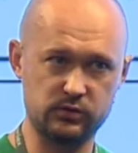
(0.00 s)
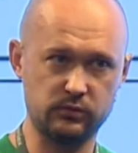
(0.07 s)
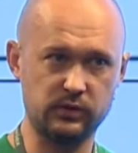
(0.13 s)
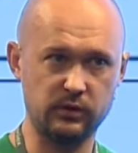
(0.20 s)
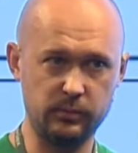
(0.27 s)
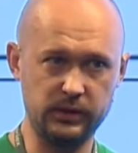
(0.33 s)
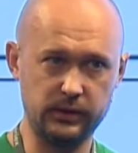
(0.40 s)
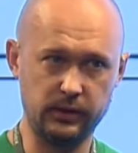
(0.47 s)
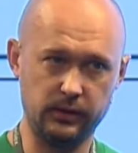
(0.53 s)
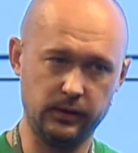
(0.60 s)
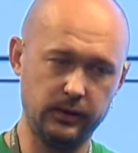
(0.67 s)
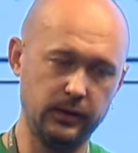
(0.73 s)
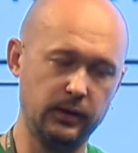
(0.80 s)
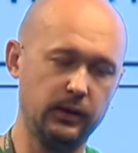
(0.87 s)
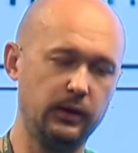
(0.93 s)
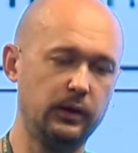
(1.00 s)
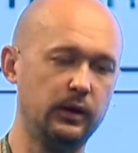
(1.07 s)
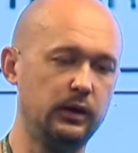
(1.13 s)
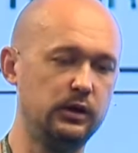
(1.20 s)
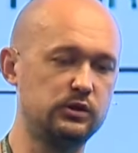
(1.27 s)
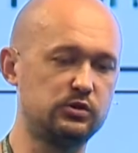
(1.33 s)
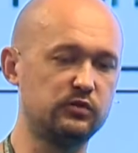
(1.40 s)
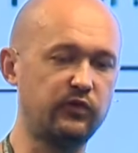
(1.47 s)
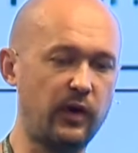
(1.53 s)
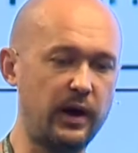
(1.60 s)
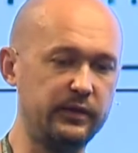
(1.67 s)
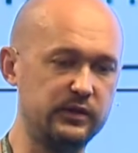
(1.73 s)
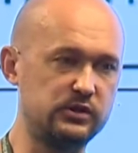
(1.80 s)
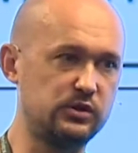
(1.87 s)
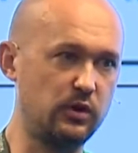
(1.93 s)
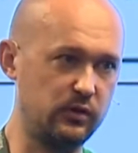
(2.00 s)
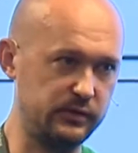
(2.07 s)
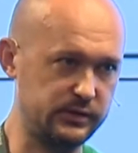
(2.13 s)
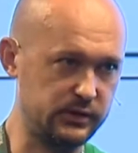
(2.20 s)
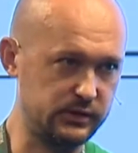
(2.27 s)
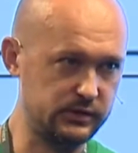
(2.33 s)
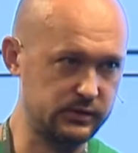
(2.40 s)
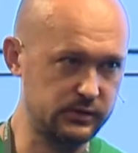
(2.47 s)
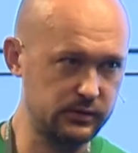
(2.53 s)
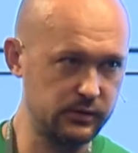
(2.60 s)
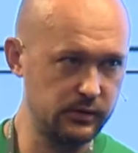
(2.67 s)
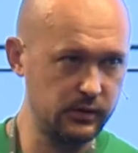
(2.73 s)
to an Orbiter, it should find the services.